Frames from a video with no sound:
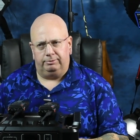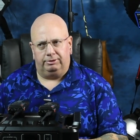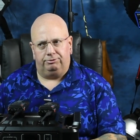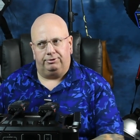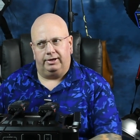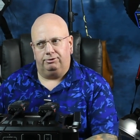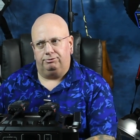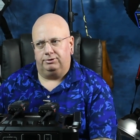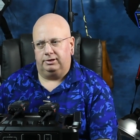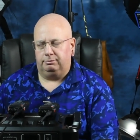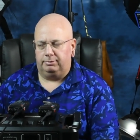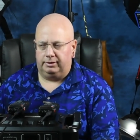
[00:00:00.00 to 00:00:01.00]
They're about five
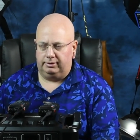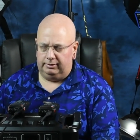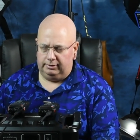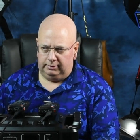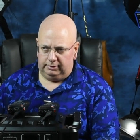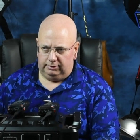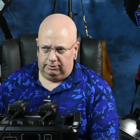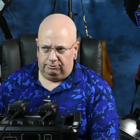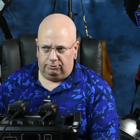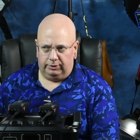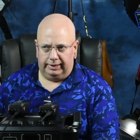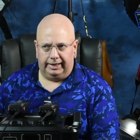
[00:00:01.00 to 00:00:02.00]
feet by
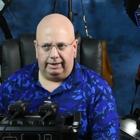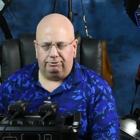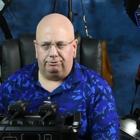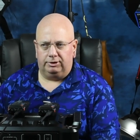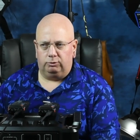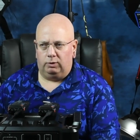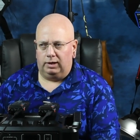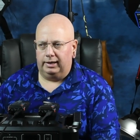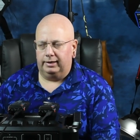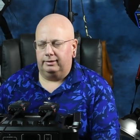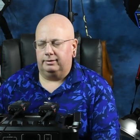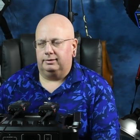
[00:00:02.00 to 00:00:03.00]
four and a half feet
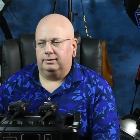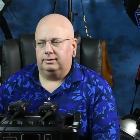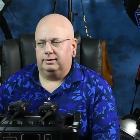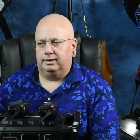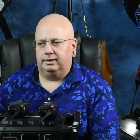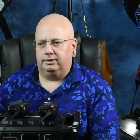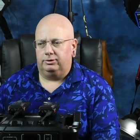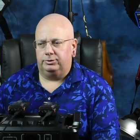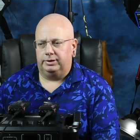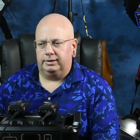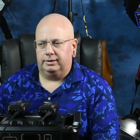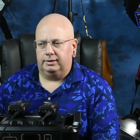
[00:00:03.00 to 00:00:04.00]
wide,
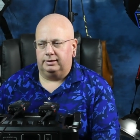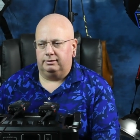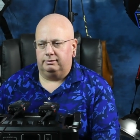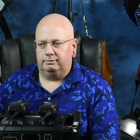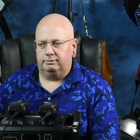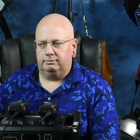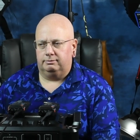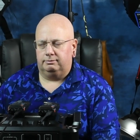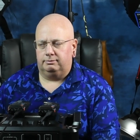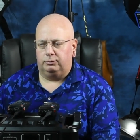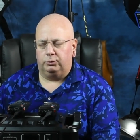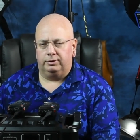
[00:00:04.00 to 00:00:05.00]
including um,
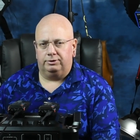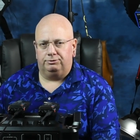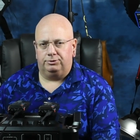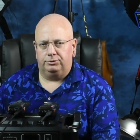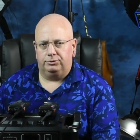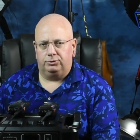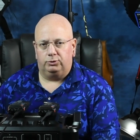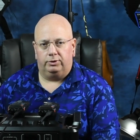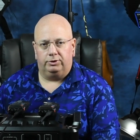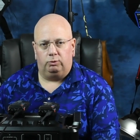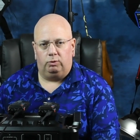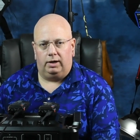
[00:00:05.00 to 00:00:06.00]
more than a few two
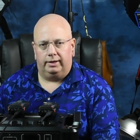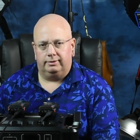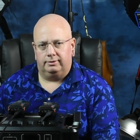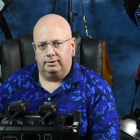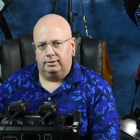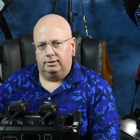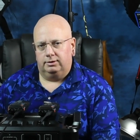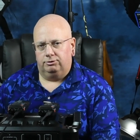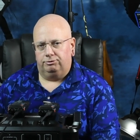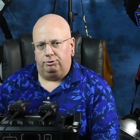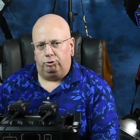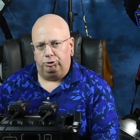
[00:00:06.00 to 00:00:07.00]
hundred watt
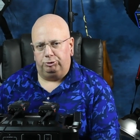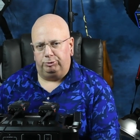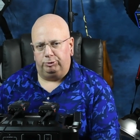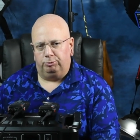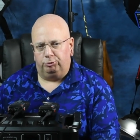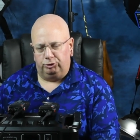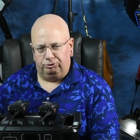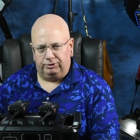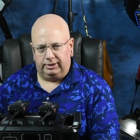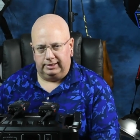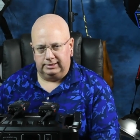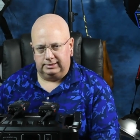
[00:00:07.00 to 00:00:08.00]
foldable
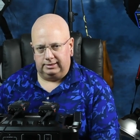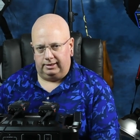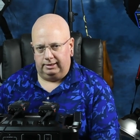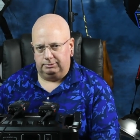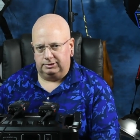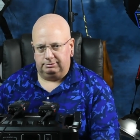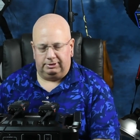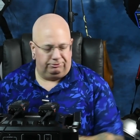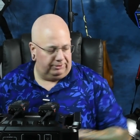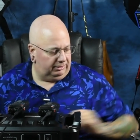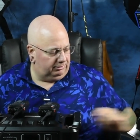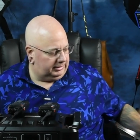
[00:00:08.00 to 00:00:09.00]
briefcase types.
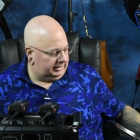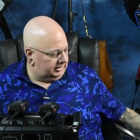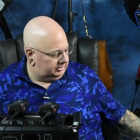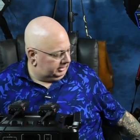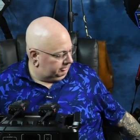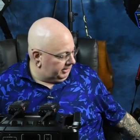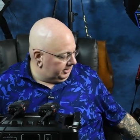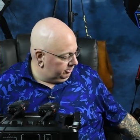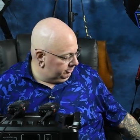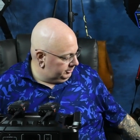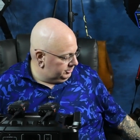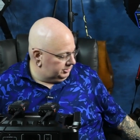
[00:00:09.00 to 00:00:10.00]
My favorite, and actually have
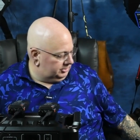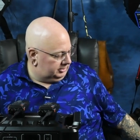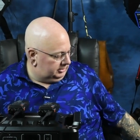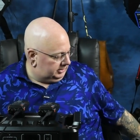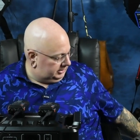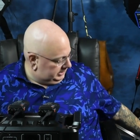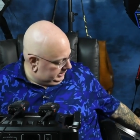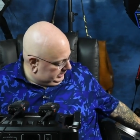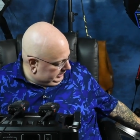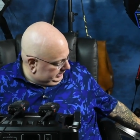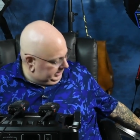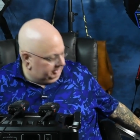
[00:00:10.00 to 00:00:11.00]
higher efficiency than
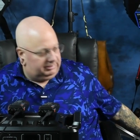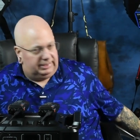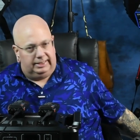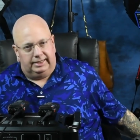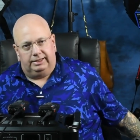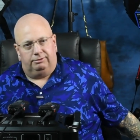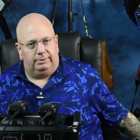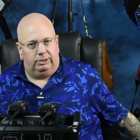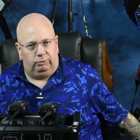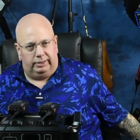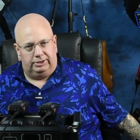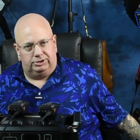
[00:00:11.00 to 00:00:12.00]
even any of
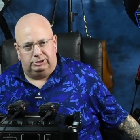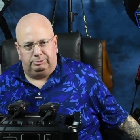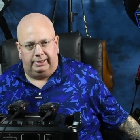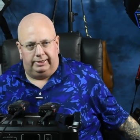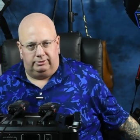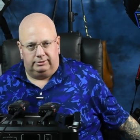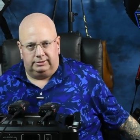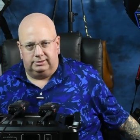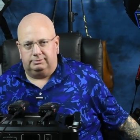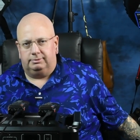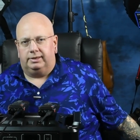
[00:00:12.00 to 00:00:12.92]
my Renogy panels.